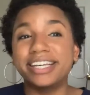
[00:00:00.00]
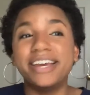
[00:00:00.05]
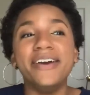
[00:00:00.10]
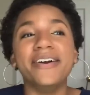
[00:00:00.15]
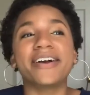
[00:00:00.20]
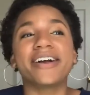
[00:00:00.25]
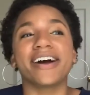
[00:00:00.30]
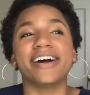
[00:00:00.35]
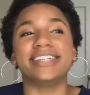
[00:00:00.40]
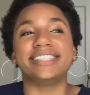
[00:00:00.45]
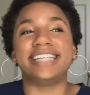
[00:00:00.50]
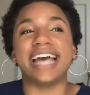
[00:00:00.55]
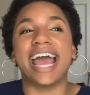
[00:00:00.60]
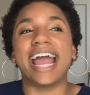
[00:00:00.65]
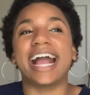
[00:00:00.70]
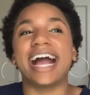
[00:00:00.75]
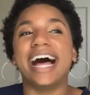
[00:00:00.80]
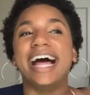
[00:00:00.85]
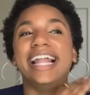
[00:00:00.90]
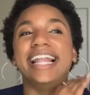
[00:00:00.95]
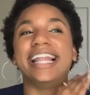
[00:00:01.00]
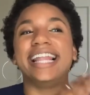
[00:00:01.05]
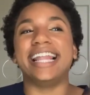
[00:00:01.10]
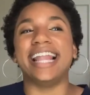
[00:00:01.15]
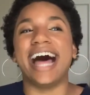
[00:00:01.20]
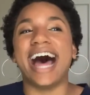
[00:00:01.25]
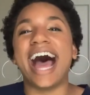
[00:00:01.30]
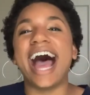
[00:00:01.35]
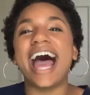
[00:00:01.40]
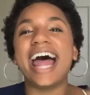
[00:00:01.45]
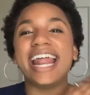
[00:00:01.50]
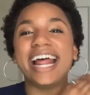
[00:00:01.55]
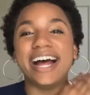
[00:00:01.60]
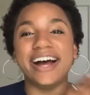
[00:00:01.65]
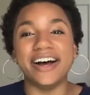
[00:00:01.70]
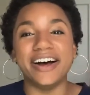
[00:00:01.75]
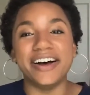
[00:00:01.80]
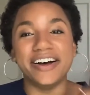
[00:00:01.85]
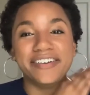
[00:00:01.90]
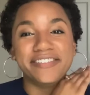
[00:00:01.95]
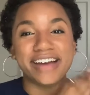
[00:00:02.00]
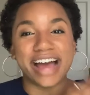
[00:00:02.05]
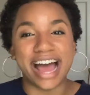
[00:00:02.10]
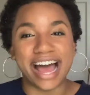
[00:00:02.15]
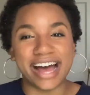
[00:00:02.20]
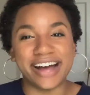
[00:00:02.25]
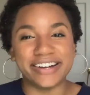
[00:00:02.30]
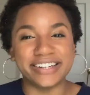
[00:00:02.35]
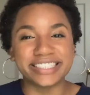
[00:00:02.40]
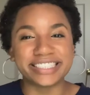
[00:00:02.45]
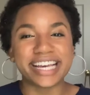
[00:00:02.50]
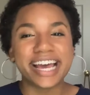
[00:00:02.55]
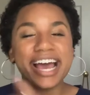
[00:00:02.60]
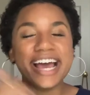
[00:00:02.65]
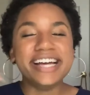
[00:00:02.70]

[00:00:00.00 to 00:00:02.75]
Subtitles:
You're gonna take a lot of L's.